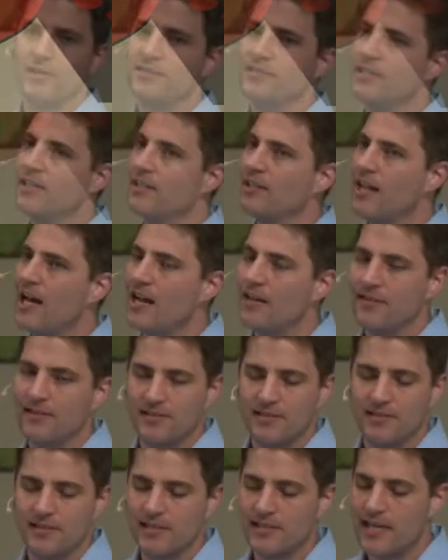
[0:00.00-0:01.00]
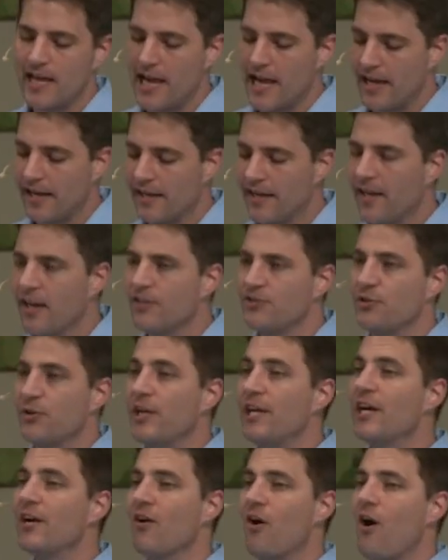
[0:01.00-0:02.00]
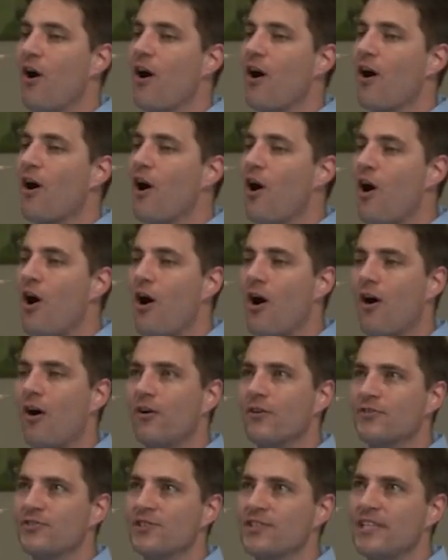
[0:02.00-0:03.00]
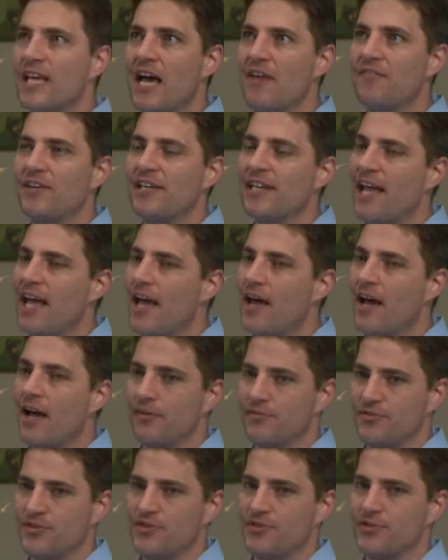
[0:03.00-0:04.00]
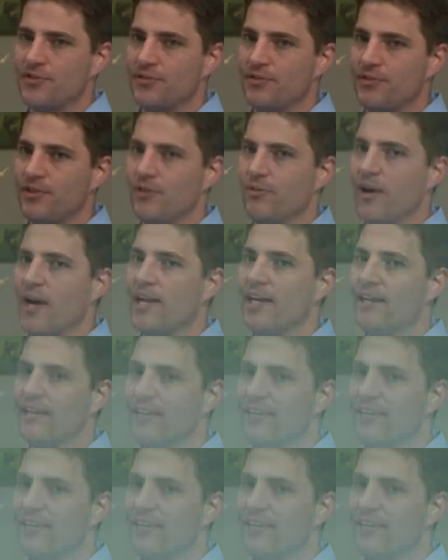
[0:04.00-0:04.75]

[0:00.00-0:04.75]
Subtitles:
see a lot of this today. So here are all seven F's. You ready?